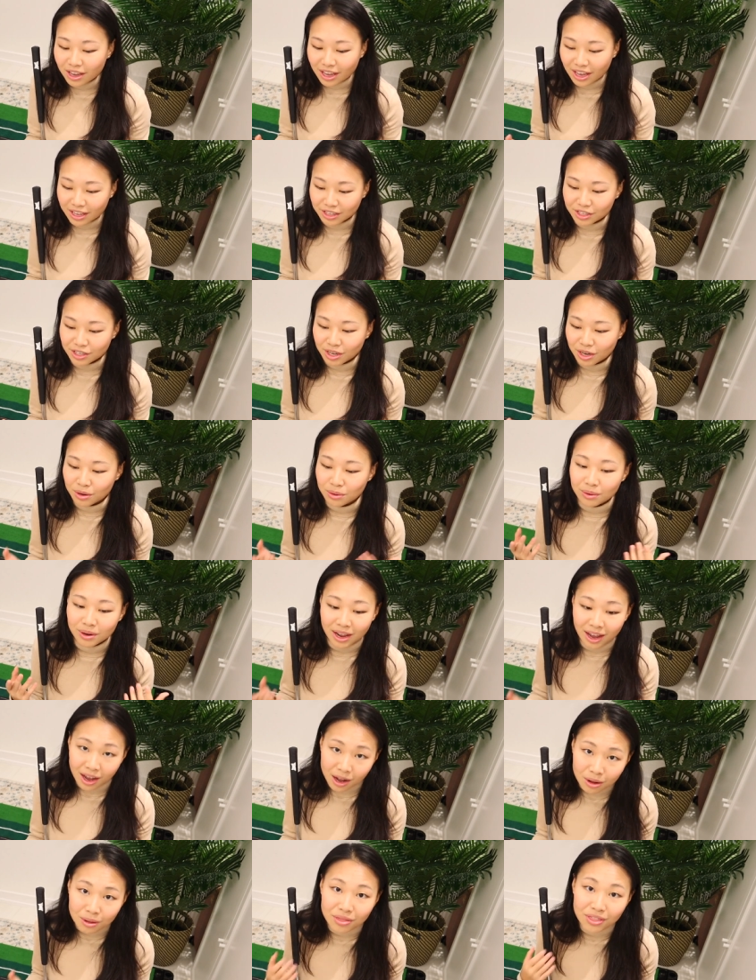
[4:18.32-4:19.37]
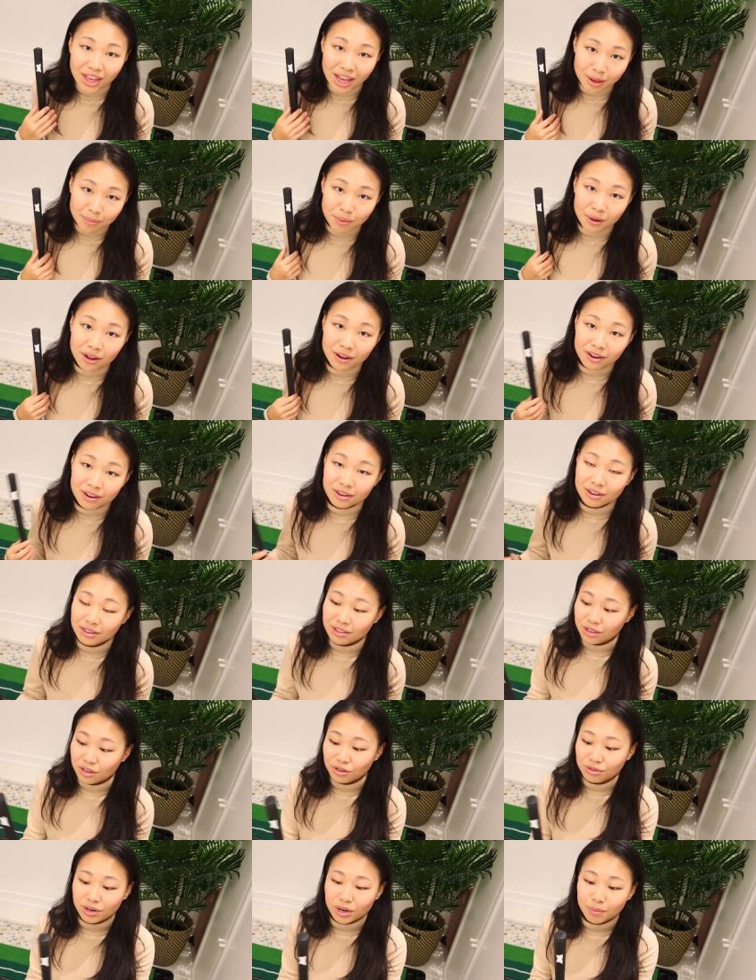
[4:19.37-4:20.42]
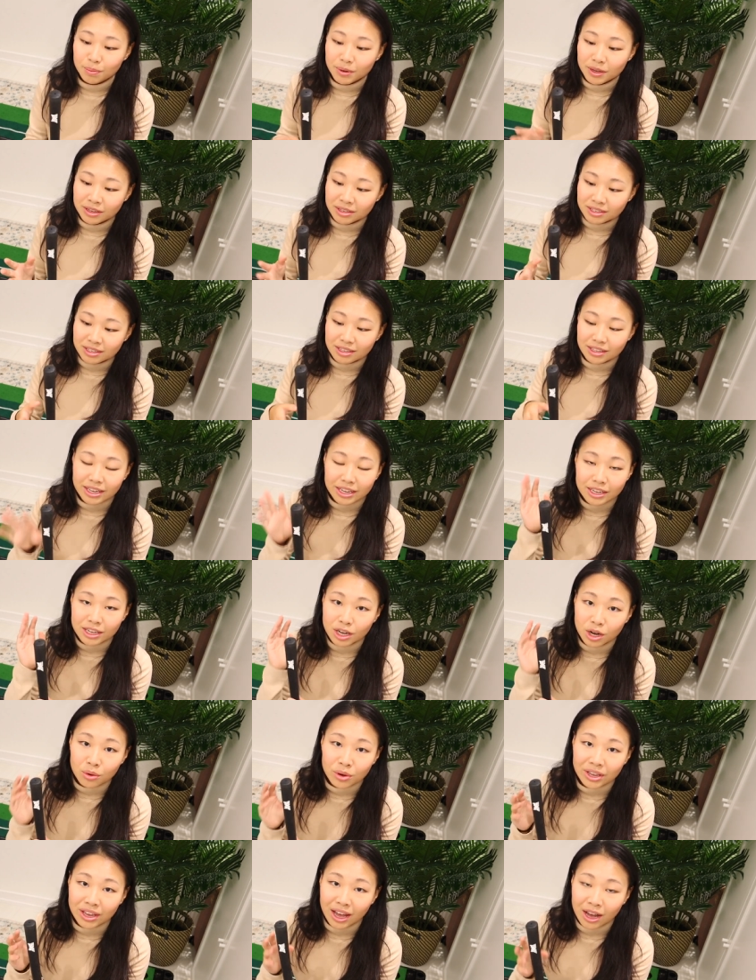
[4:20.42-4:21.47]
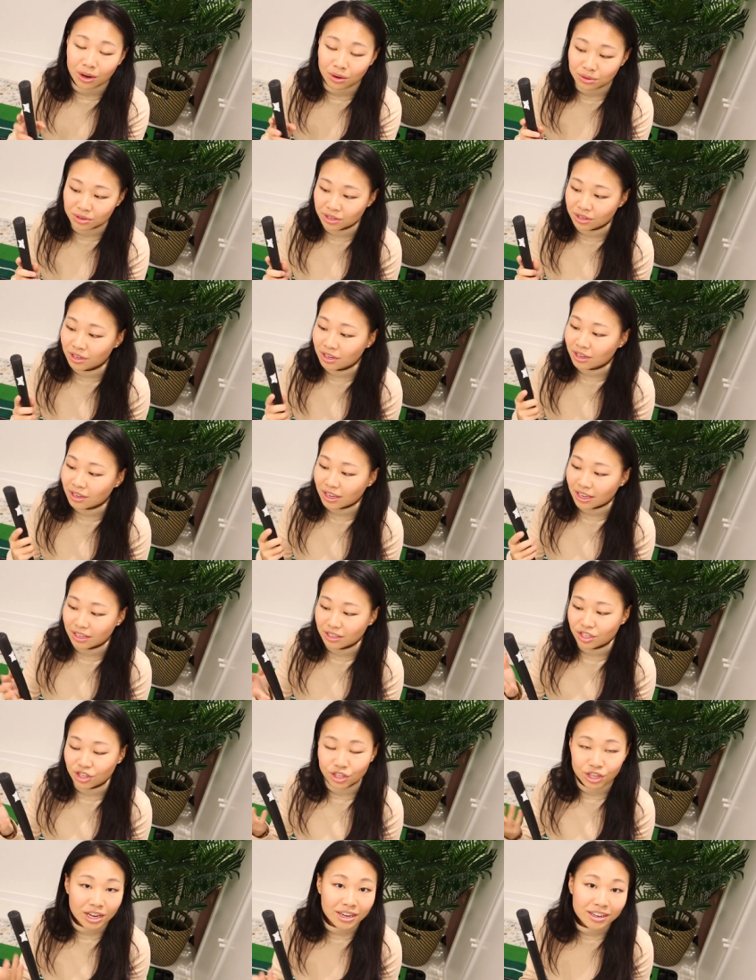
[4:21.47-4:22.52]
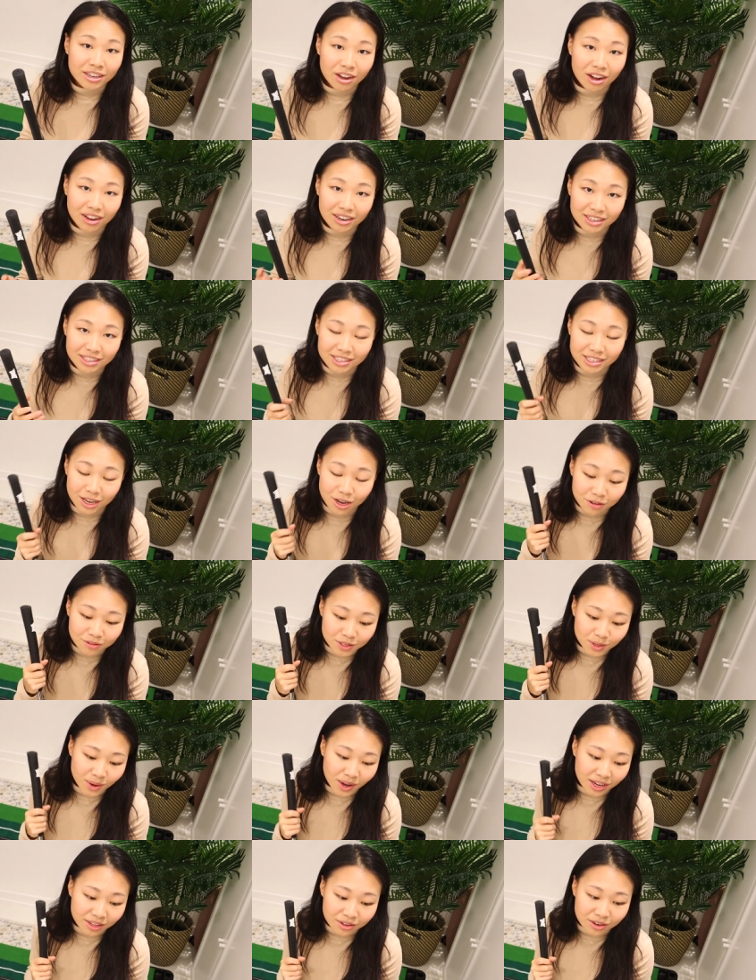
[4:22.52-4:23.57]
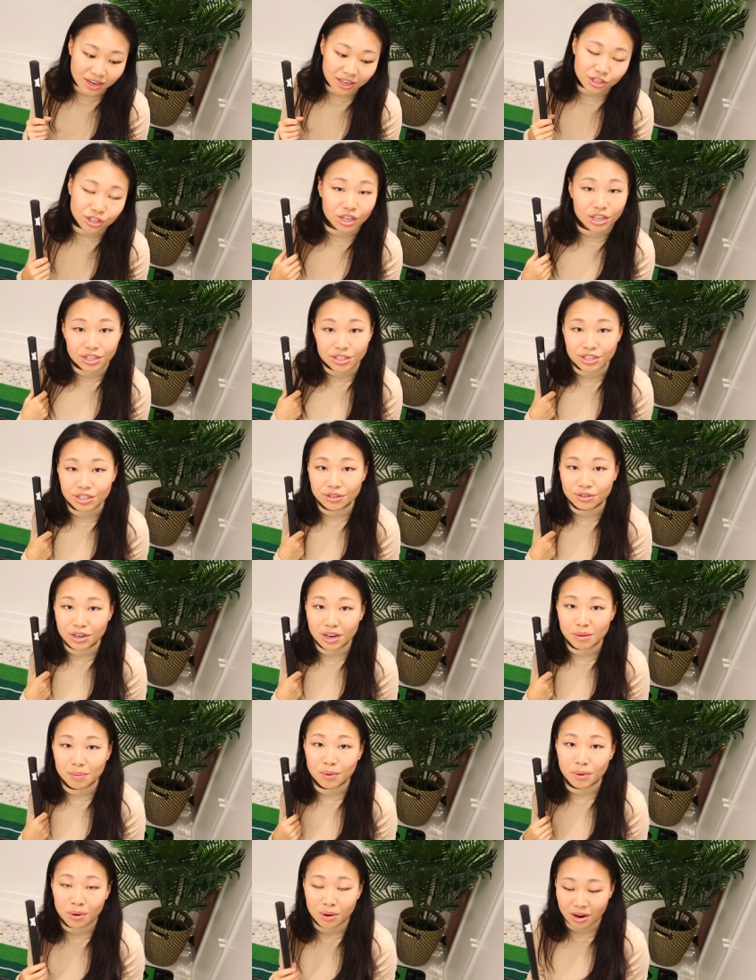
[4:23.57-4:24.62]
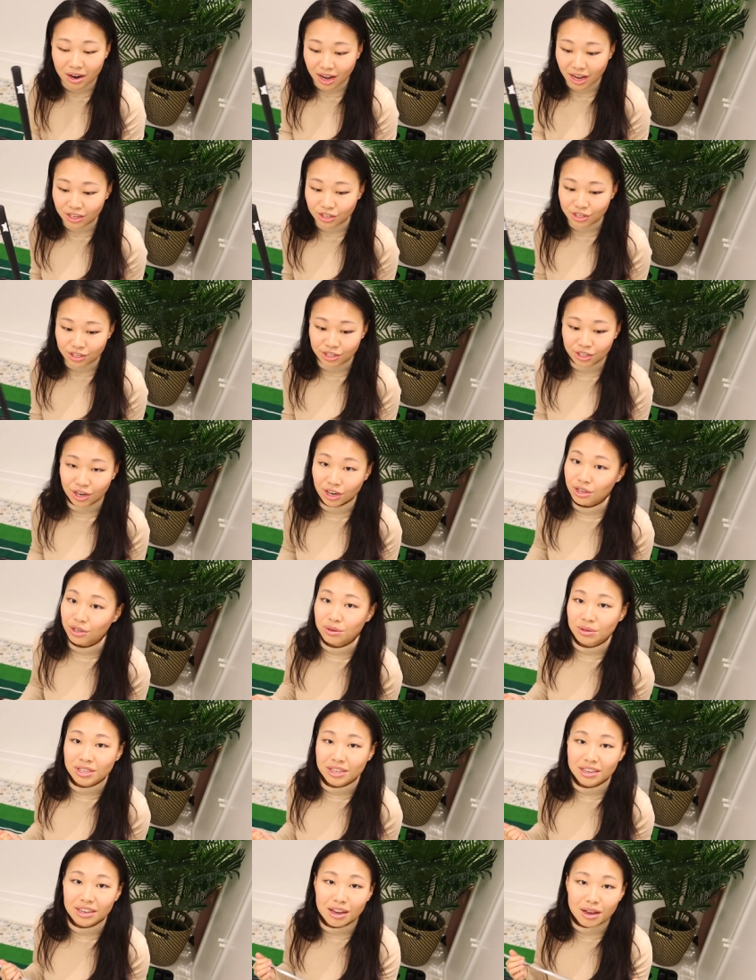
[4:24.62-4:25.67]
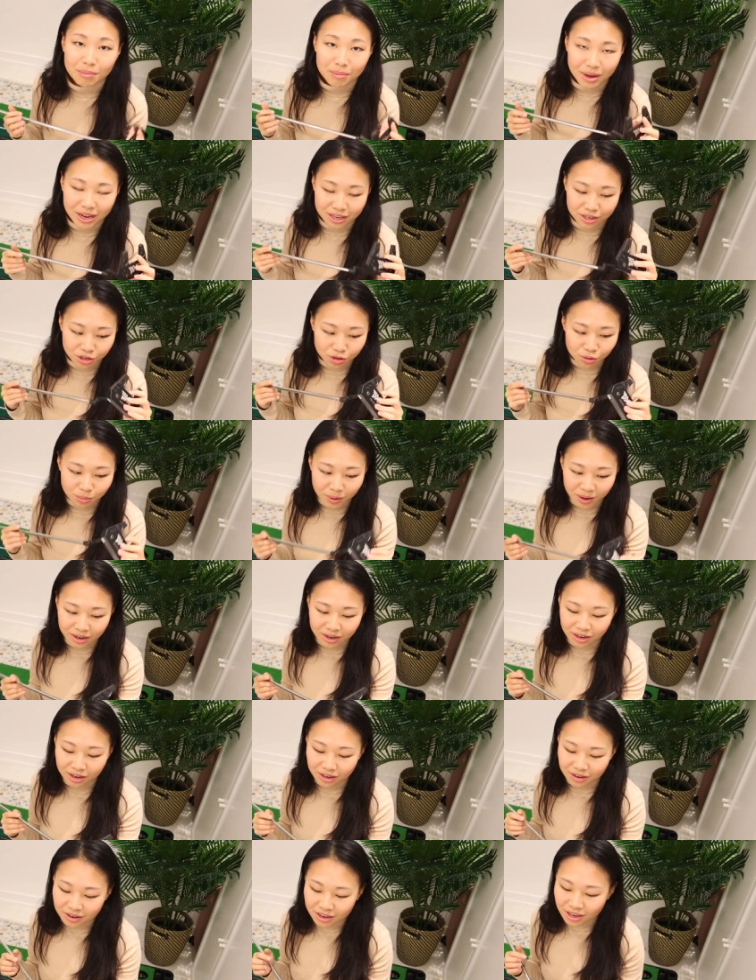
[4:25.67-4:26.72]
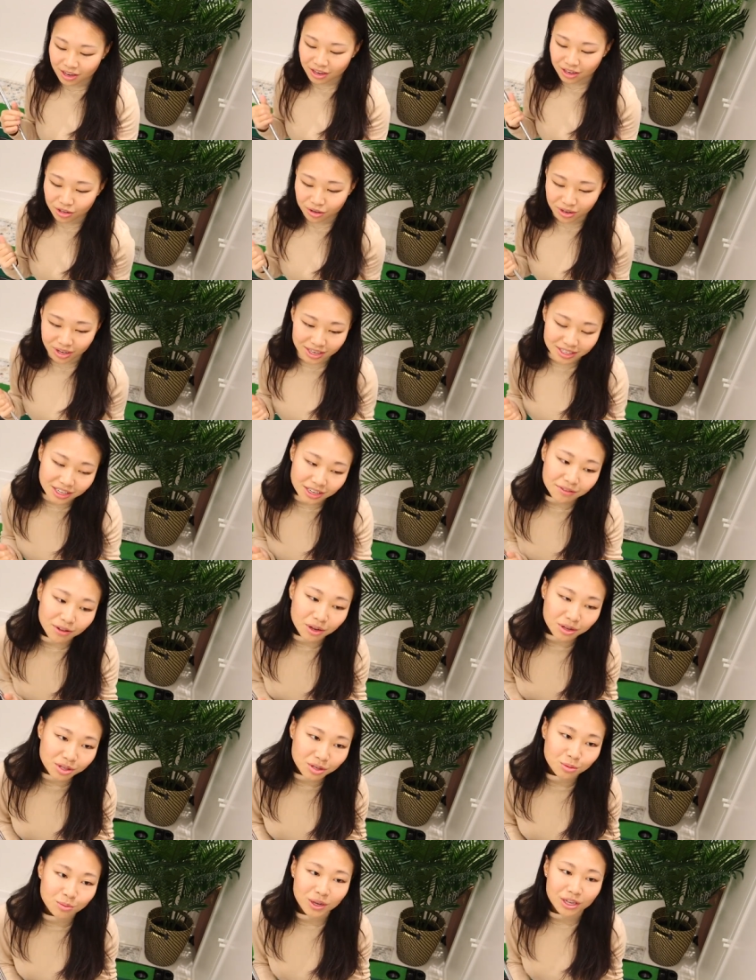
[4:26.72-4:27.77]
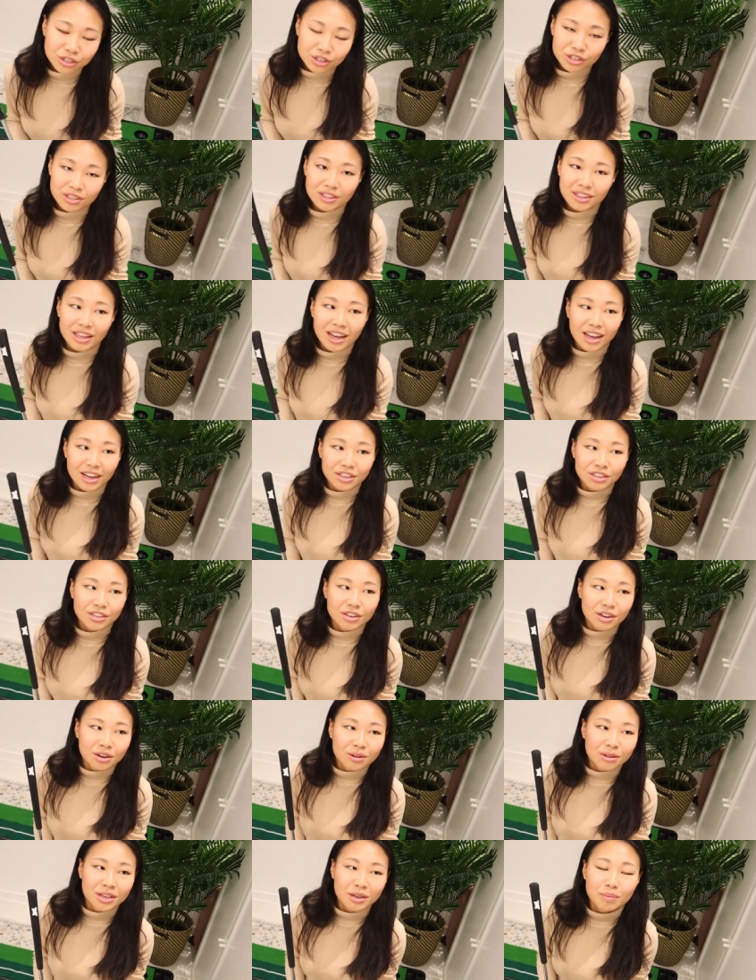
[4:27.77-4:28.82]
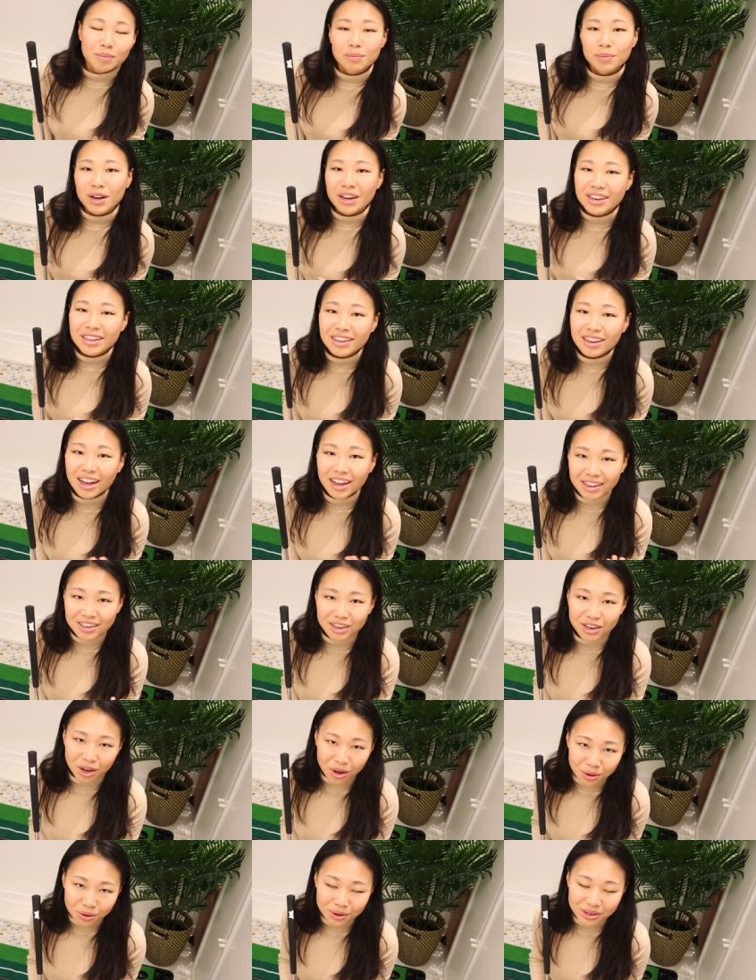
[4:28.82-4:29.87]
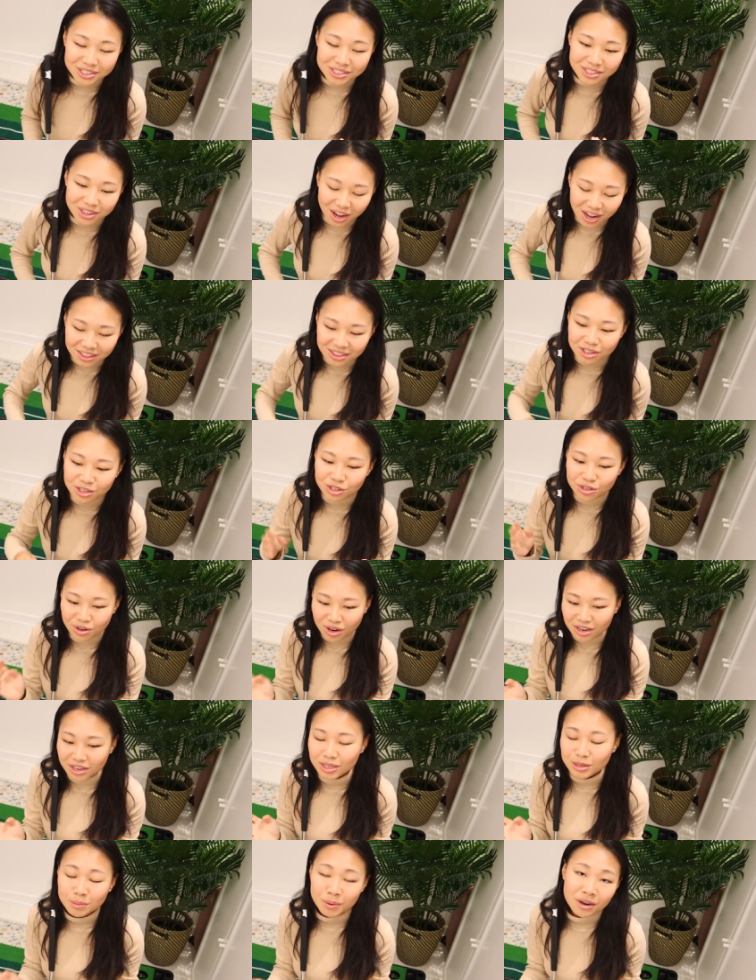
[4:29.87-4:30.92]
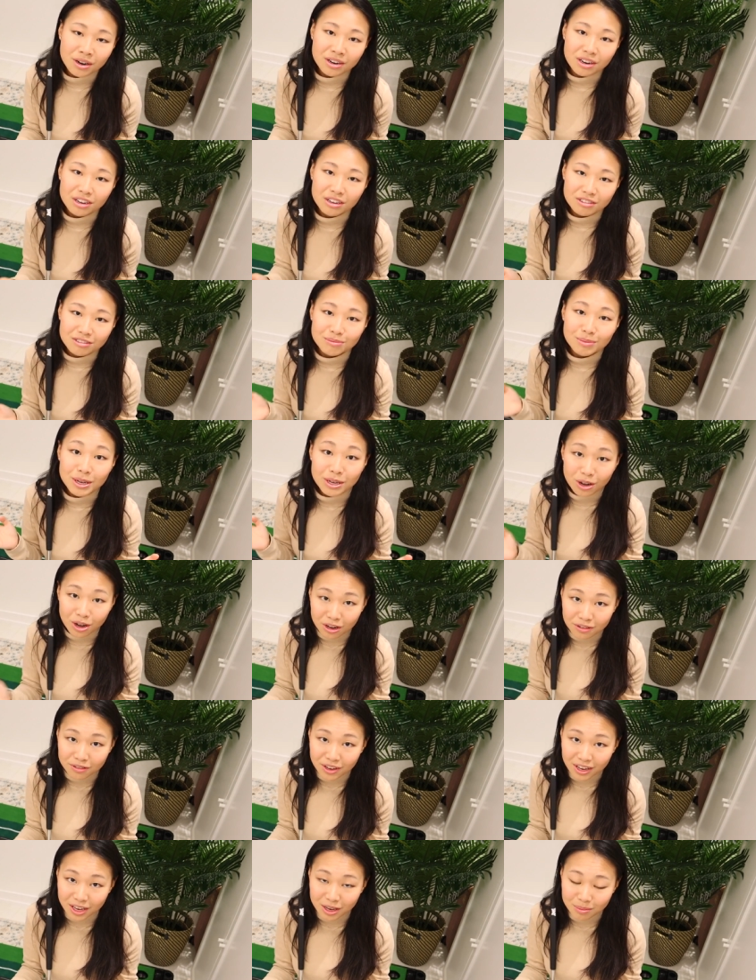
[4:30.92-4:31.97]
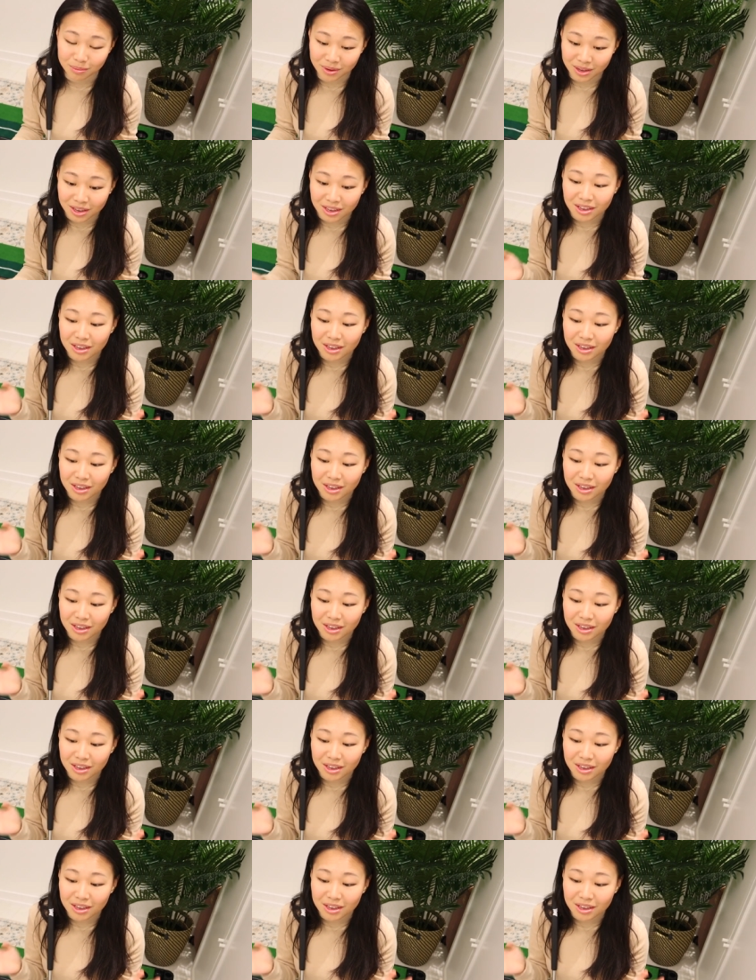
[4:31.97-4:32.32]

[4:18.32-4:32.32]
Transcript: And so now that putter, the grip is like going out, it's shedding on itself, so either I change the grip or I just start using my new putter. You guys have also mentioned that, you know, like putting I know is not the strongest part of my golf game,